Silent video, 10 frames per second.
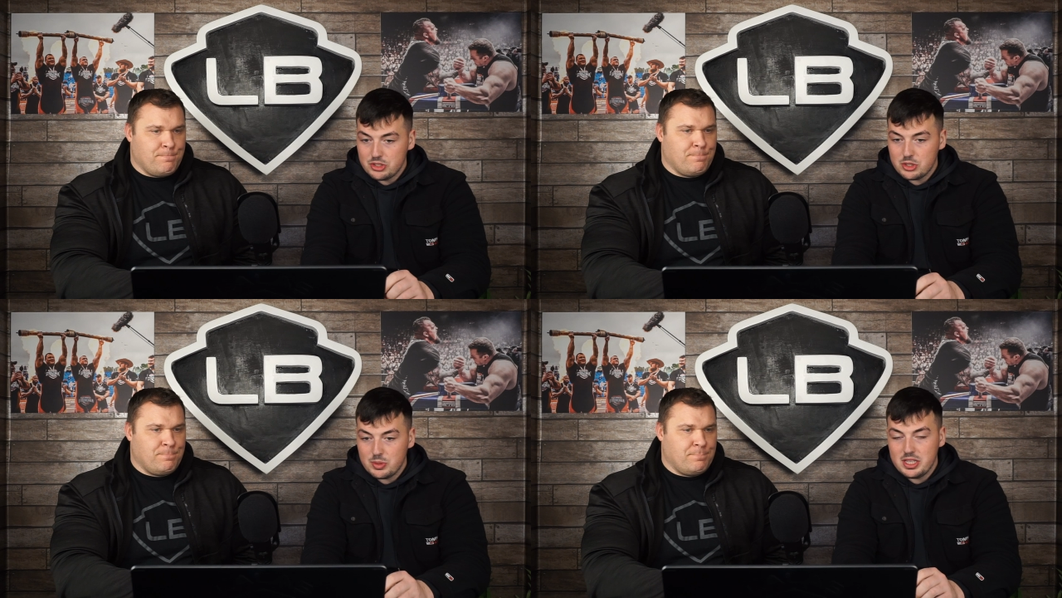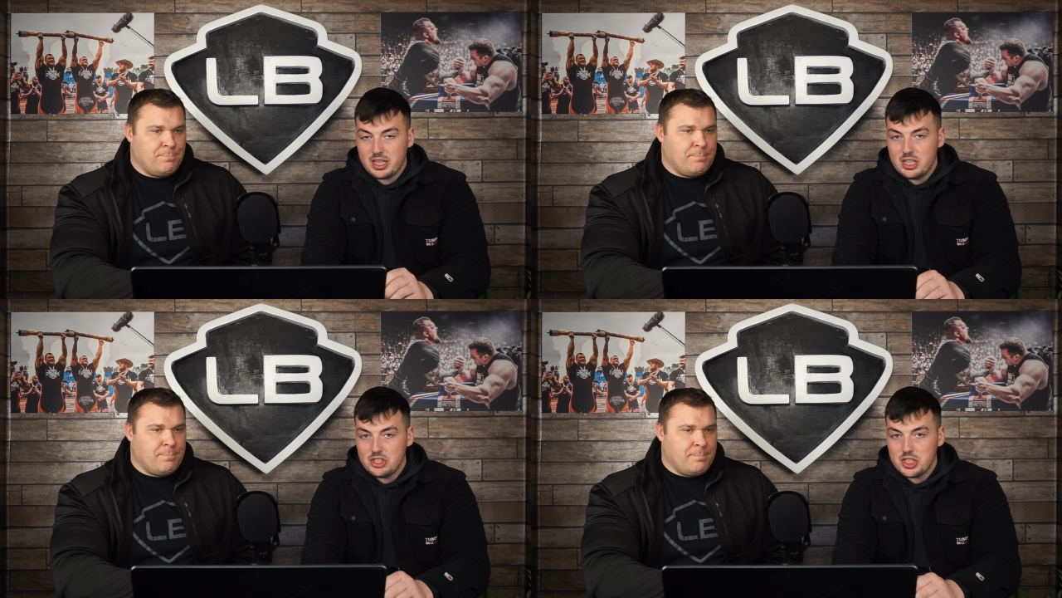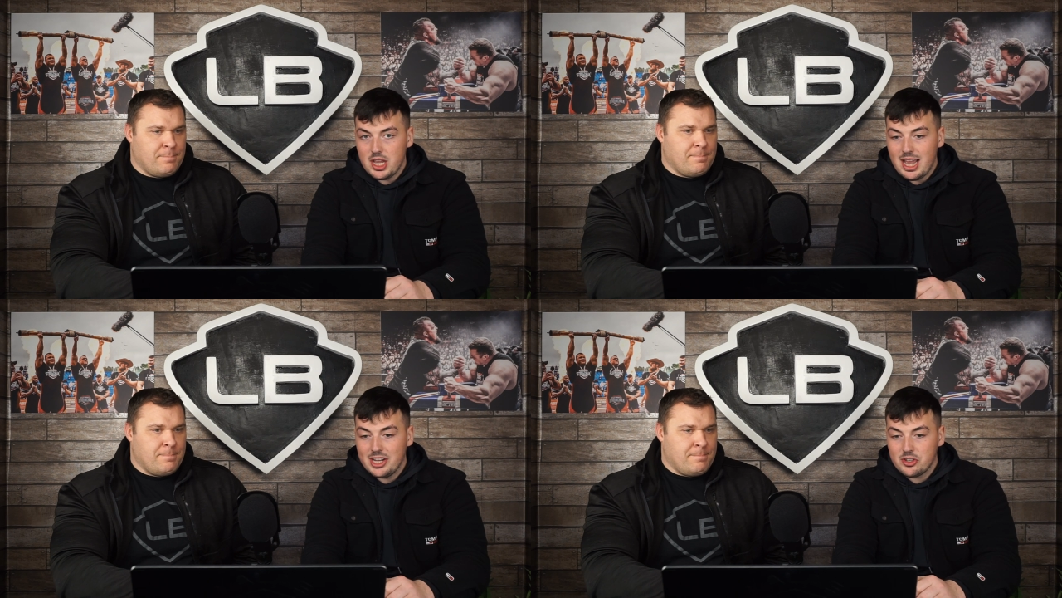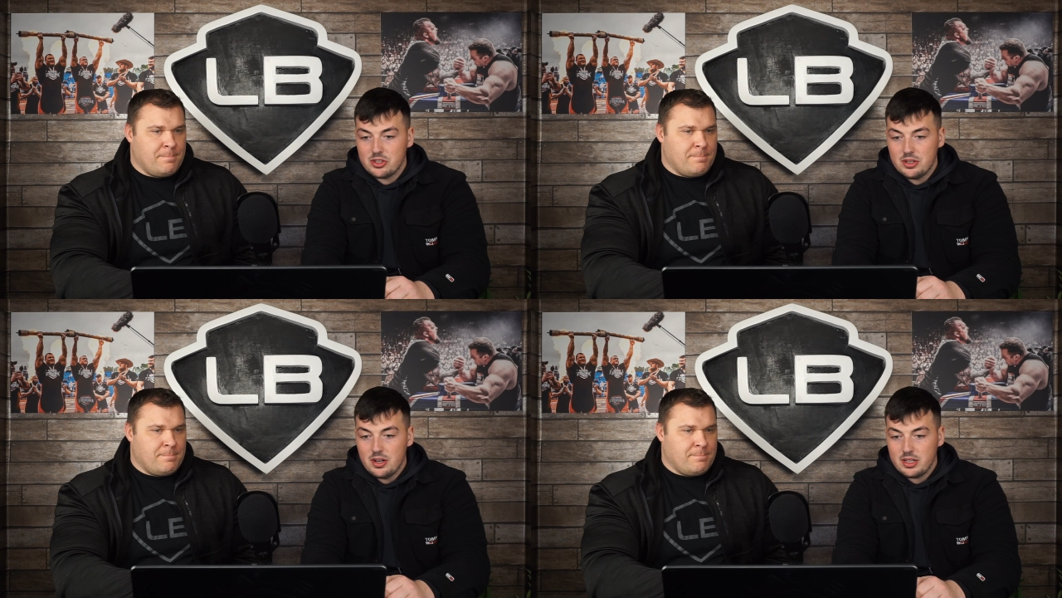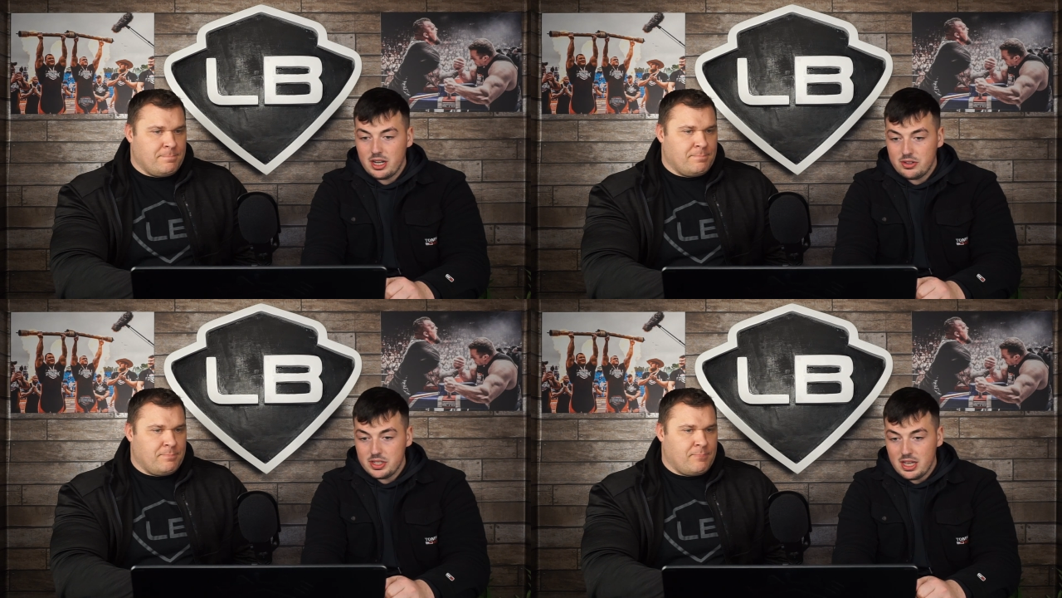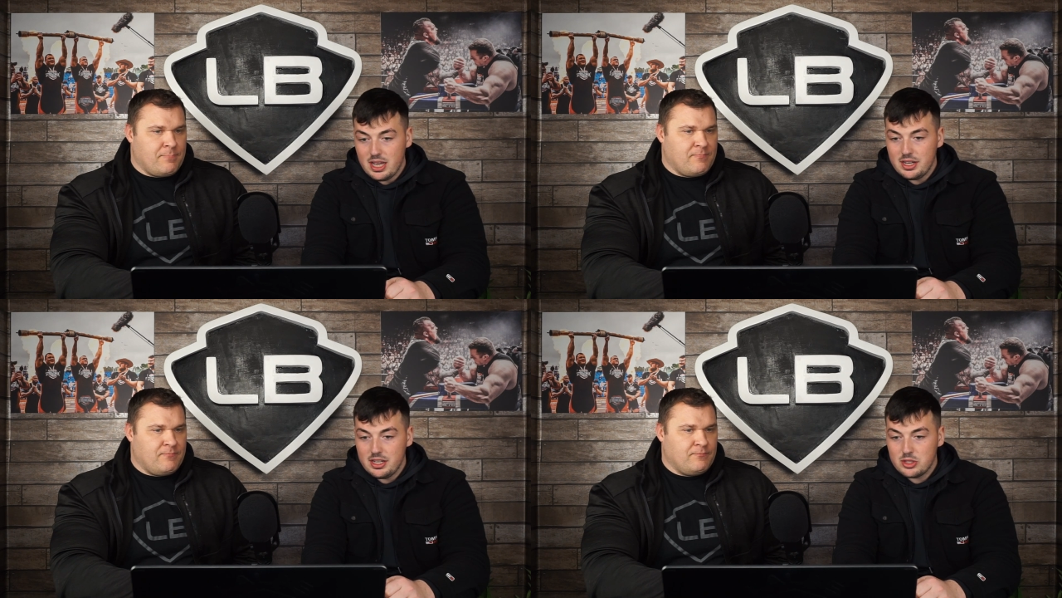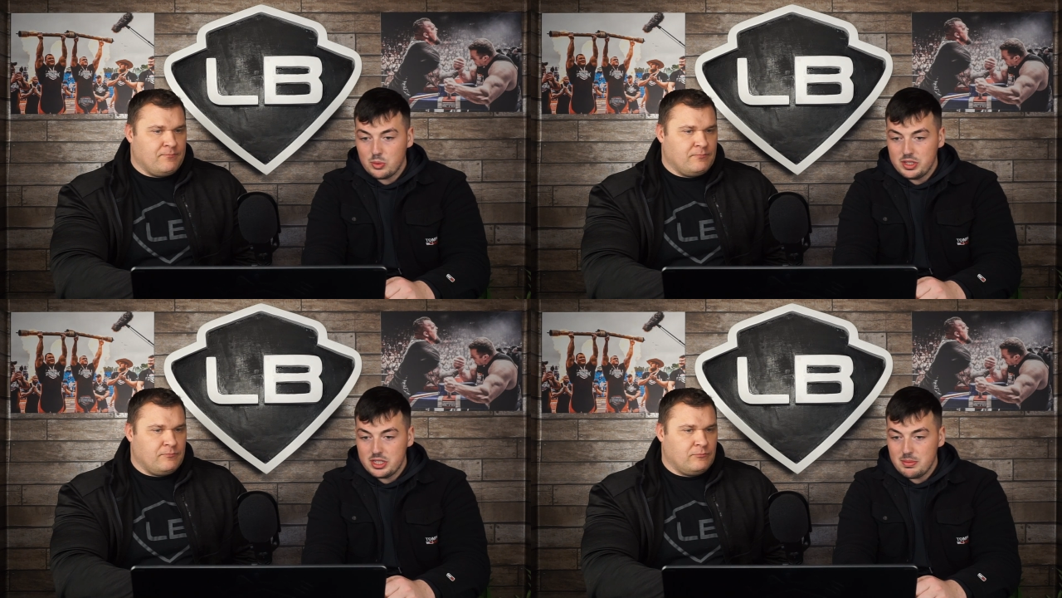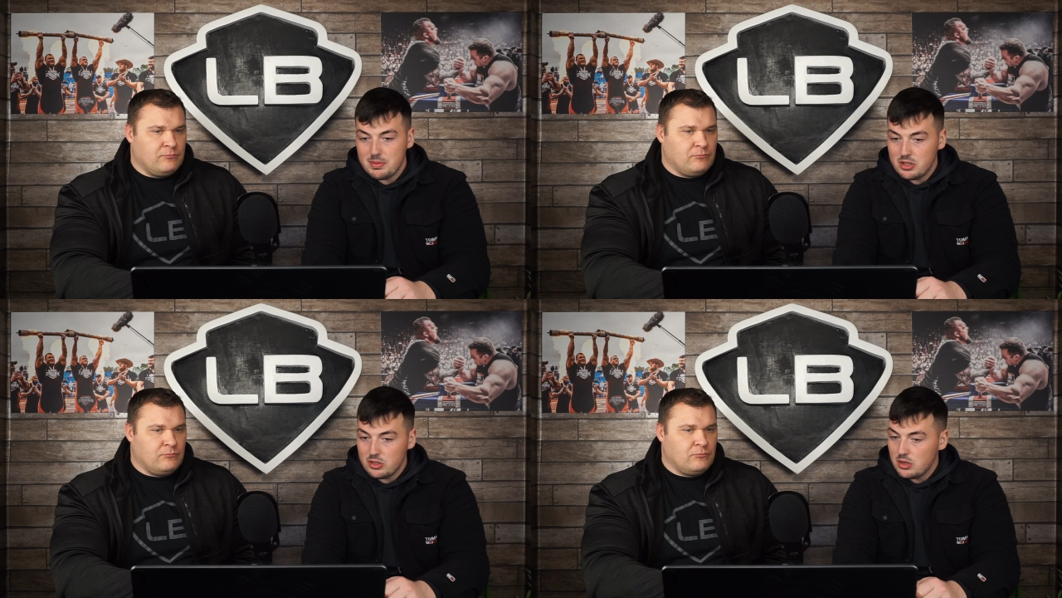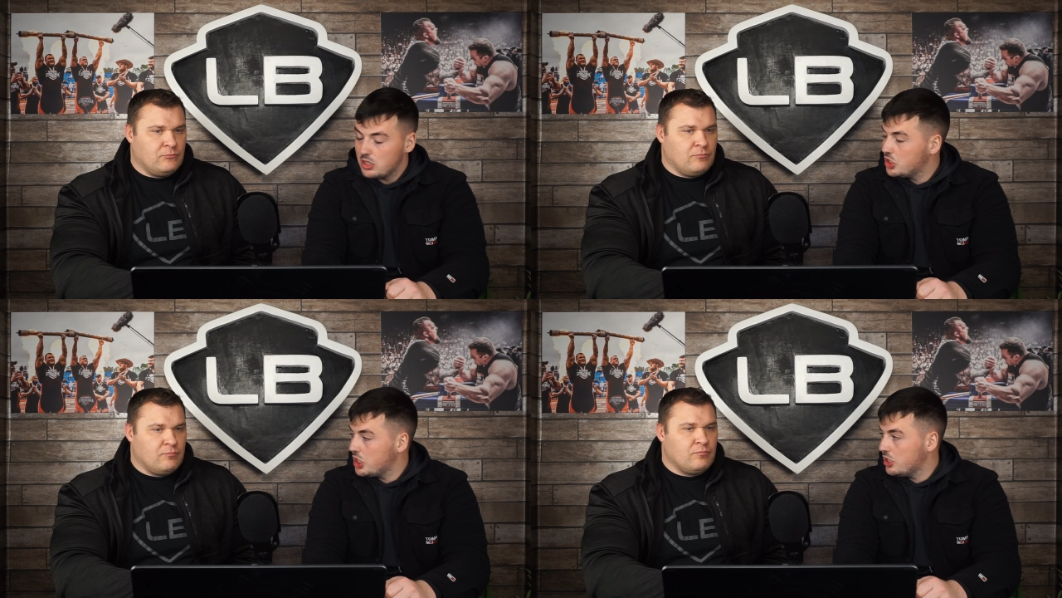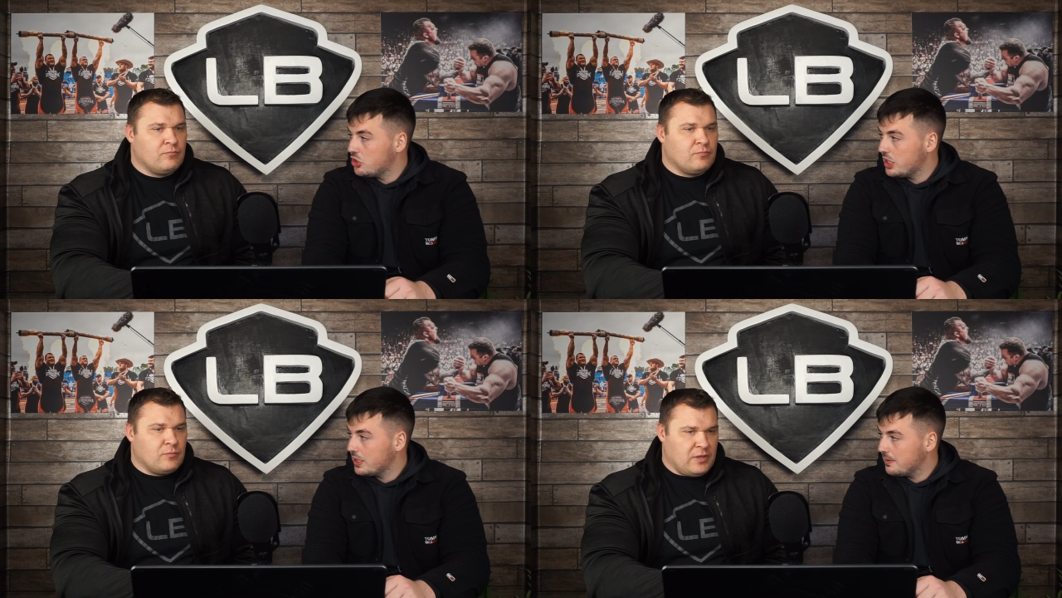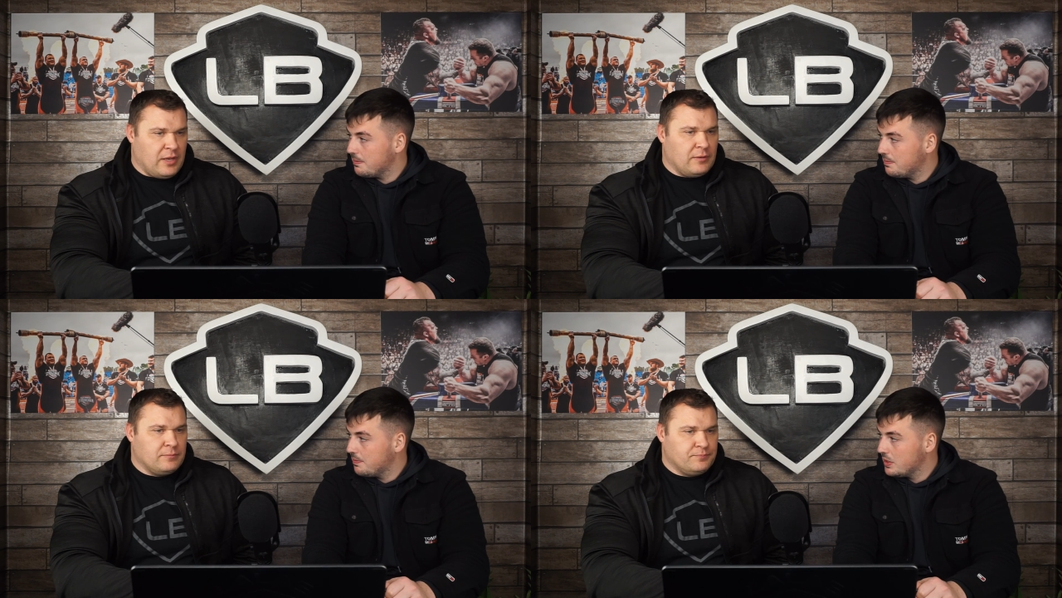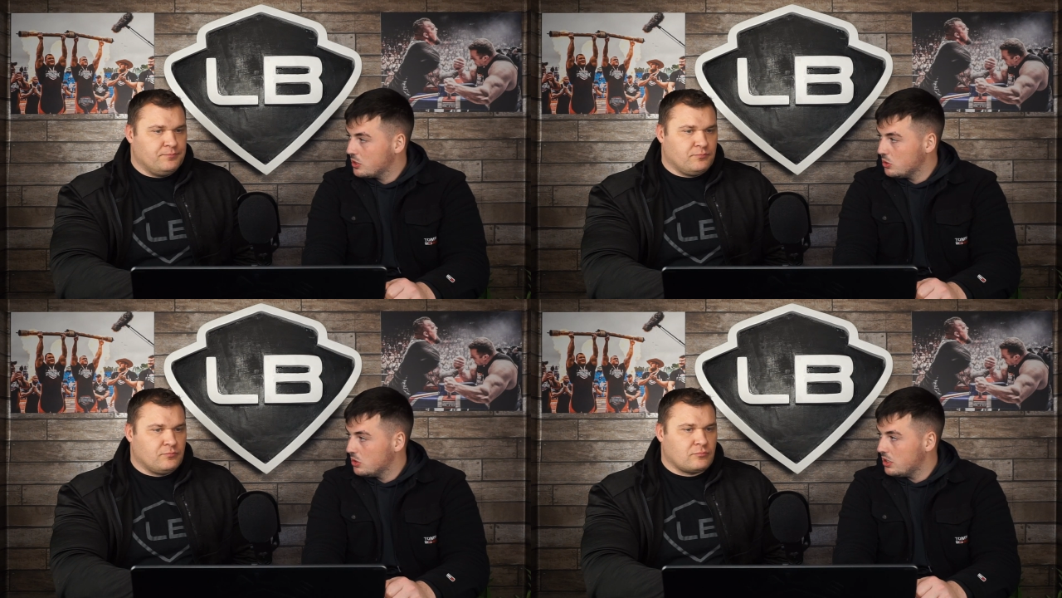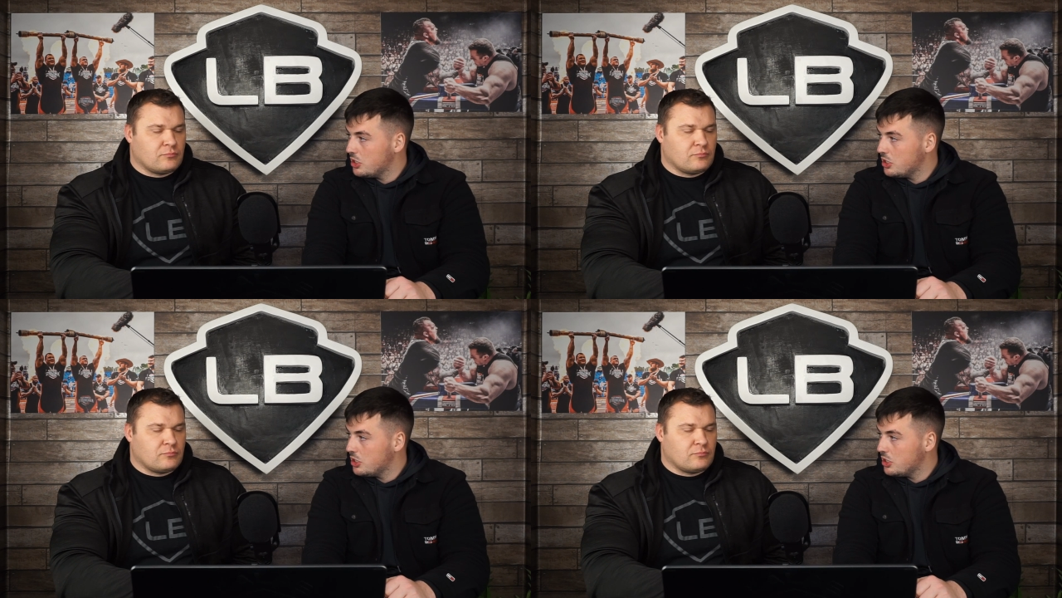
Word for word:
Speaker 1: kg anchor carry, and a twenty meter chain drag. Yeah. So a